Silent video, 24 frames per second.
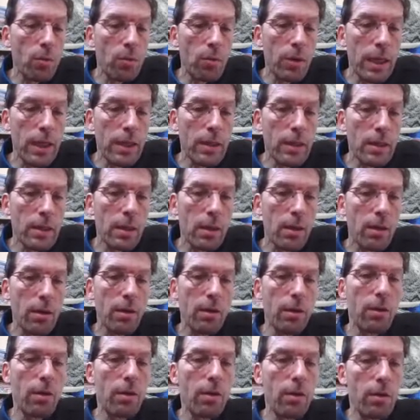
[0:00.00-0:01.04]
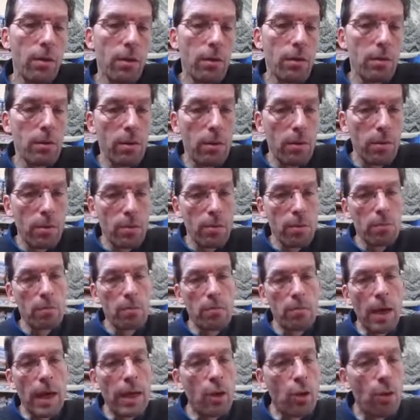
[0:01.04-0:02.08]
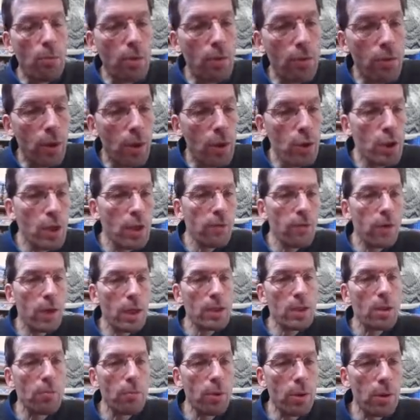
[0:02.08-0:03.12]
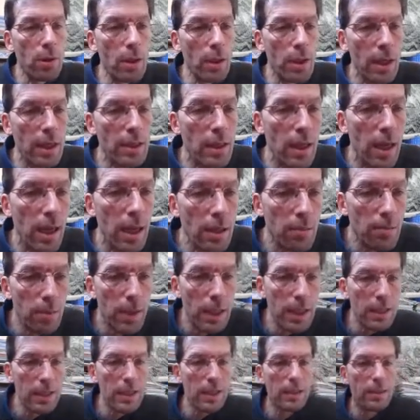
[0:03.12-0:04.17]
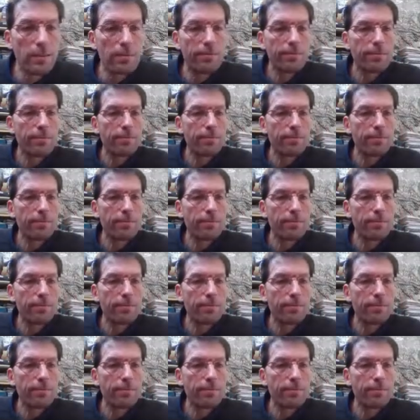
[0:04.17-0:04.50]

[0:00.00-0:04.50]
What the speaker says: with micromorphology, for example. Next slide, please.